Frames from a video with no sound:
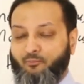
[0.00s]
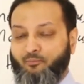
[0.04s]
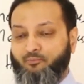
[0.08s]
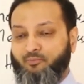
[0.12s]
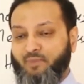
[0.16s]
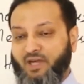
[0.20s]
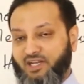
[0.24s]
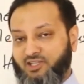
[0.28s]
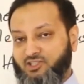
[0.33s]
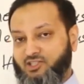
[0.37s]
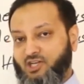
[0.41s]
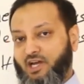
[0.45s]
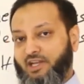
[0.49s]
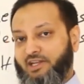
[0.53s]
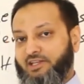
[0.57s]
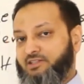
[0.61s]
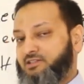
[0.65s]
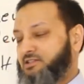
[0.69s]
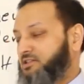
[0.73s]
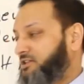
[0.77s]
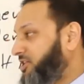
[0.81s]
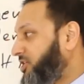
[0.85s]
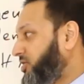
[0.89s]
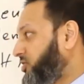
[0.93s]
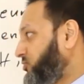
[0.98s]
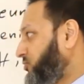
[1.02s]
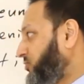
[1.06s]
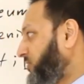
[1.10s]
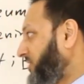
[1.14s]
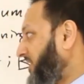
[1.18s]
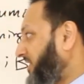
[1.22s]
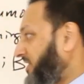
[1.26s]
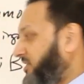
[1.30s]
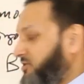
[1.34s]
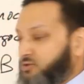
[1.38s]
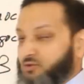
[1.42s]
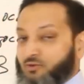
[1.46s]
meningitis is
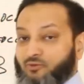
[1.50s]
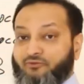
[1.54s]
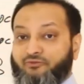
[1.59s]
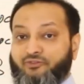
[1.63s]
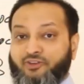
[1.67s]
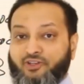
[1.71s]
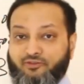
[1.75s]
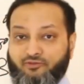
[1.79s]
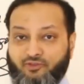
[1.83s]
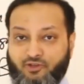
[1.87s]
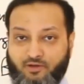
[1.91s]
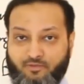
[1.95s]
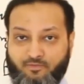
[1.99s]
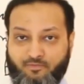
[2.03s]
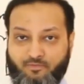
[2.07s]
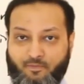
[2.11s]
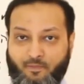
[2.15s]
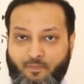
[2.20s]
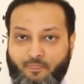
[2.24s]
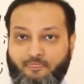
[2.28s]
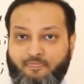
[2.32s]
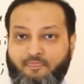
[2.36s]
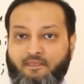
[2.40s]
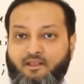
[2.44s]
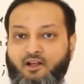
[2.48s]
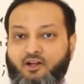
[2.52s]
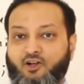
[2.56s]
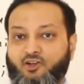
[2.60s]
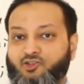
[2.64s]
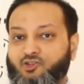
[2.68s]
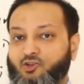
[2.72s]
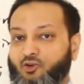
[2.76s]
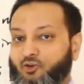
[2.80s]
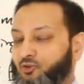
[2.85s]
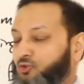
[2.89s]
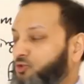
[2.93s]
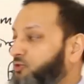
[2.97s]
related to fever.
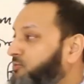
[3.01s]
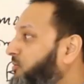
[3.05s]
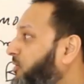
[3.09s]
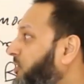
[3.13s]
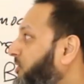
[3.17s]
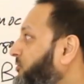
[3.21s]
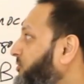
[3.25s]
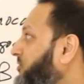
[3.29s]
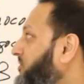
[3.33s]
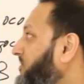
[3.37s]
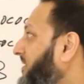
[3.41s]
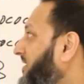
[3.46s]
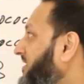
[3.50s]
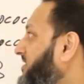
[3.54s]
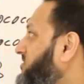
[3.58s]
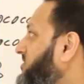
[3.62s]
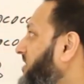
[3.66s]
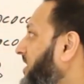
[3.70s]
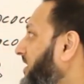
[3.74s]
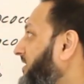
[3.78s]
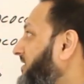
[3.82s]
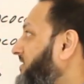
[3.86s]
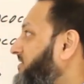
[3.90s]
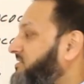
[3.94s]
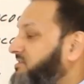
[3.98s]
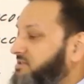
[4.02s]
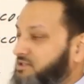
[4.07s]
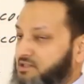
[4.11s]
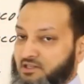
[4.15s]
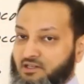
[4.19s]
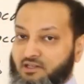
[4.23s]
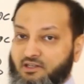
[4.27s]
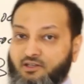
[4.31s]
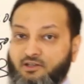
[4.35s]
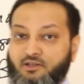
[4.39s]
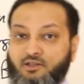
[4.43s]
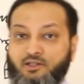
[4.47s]
So a newborn with meningitis
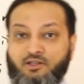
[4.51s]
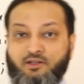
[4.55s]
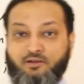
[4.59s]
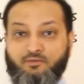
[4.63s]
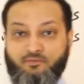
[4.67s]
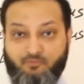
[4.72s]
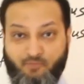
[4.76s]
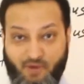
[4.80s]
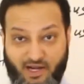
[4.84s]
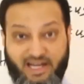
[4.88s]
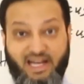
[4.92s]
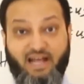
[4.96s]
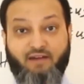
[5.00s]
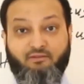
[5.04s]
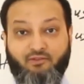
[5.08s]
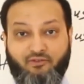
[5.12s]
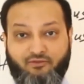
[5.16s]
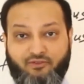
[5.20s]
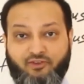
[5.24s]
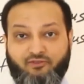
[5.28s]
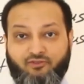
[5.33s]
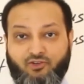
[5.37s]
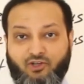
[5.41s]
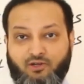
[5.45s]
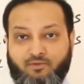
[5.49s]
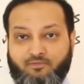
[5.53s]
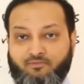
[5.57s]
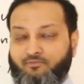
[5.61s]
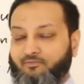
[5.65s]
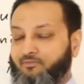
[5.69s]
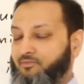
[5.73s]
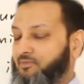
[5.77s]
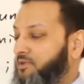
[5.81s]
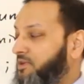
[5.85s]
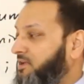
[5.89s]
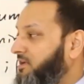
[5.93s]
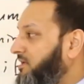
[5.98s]
might have a fever,
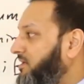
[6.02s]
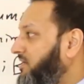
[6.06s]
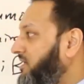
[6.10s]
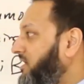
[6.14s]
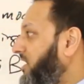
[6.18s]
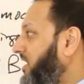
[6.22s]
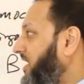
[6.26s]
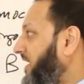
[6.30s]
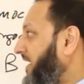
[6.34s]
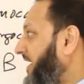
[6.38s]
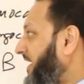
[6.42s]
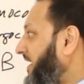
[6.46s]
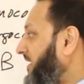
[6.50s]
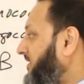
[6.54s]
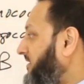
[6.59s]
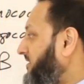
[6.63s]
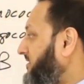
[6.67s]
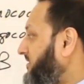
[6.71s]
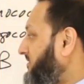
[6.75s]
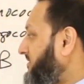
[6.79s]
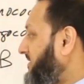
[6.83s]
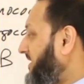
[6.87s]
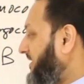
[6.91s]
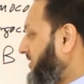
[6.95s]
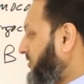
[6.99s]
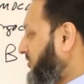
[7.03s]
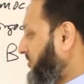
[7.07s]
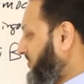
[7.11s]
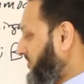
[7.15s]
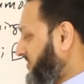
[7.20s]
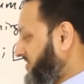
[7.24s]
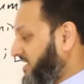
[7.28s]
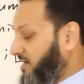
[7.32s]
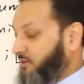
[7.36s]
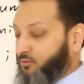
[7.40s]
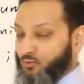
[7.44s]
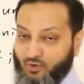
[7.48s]
and they can
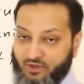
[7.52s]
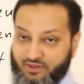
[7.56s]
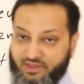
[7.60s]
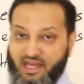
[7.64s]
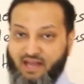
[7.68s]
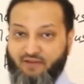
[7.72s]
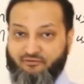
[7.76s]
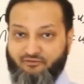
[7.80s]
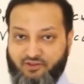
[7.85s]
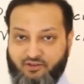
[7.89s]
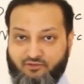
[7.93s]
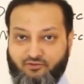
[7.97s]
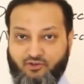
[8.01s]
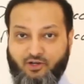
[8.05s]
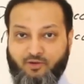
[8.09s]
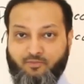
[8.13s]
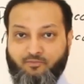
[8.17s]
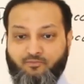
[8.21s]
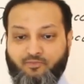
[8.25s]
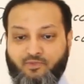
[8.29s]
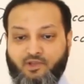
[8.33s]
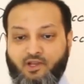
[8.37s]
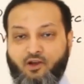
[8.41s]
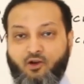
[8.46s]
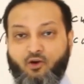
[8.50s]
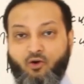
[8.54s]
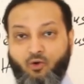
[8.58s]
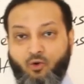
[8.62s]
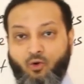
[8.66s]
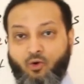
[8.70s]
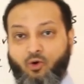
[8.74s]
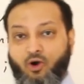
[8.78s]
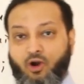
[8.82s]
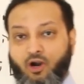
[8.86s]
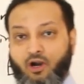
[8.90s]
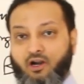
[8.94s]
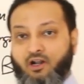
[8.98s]
present with that fever.
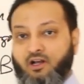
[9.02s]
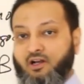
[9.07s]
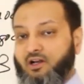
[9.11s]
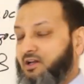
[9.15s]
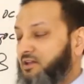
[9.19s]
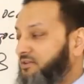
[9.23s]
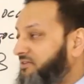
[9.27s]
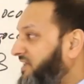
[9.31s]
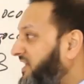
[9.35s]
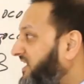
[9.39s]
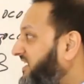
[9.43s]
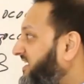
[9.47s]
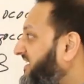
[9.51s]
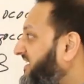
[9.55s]
Or they